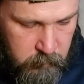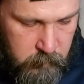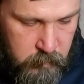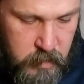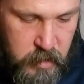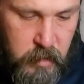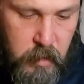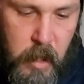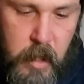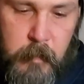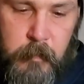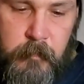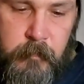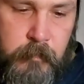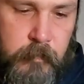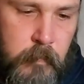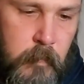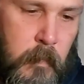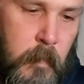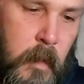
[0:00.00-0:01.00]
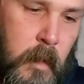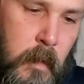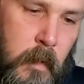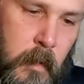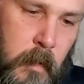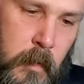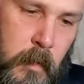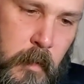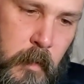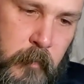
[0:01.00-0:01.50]
scrape
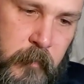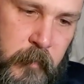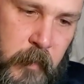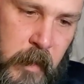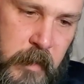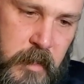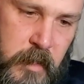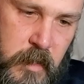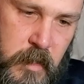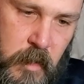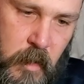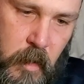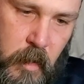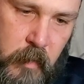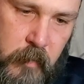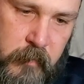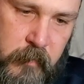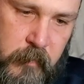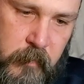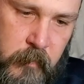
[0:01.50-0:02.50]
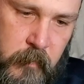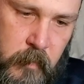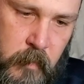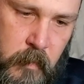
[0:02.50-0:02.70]
your fletches off